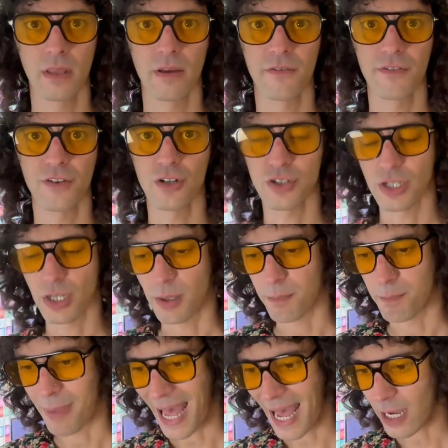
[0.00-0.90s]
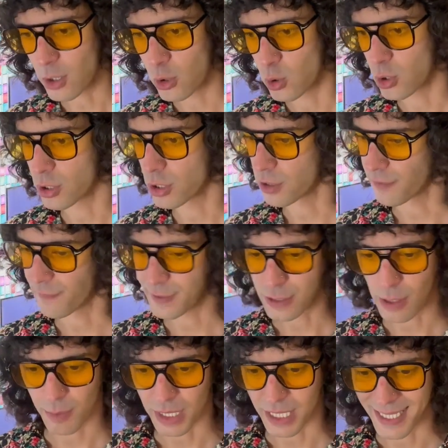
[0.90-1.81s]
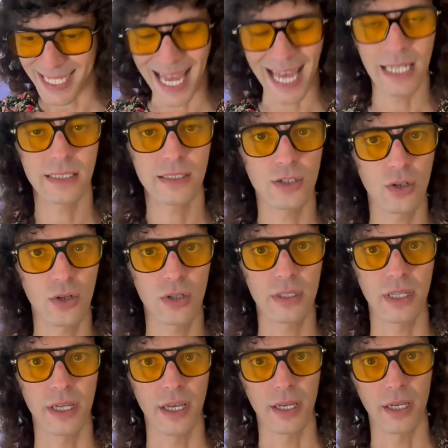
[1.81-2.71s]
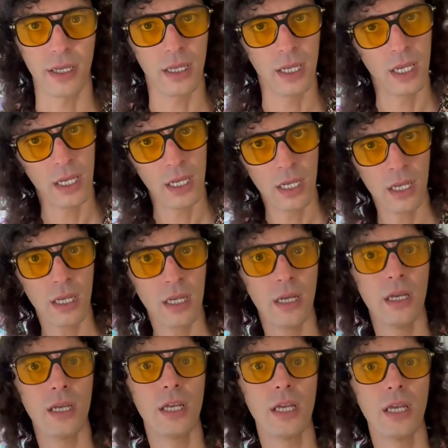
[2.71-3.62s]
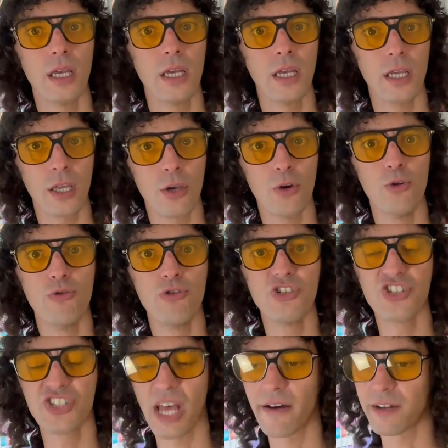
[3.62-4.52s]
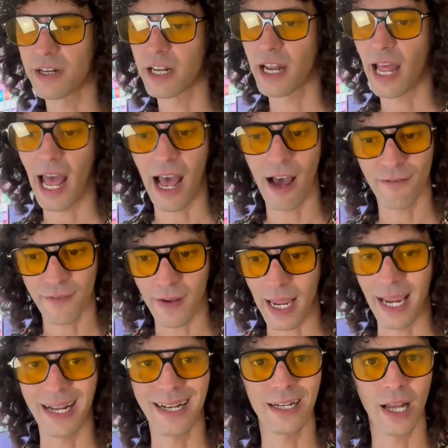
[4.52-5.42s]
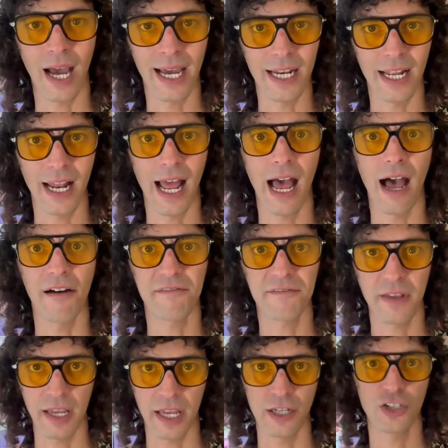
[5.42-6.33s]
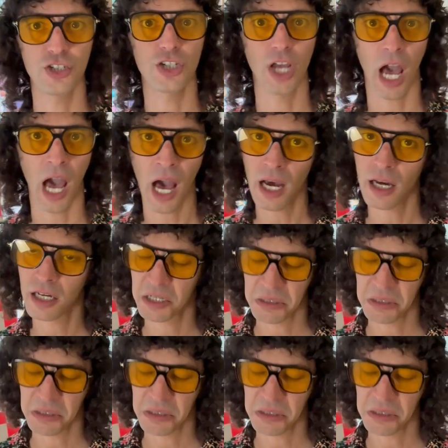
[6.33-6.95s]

if there's a back order, if somebody canceled a, huge seven and a half, eight, nine and a half inch cock,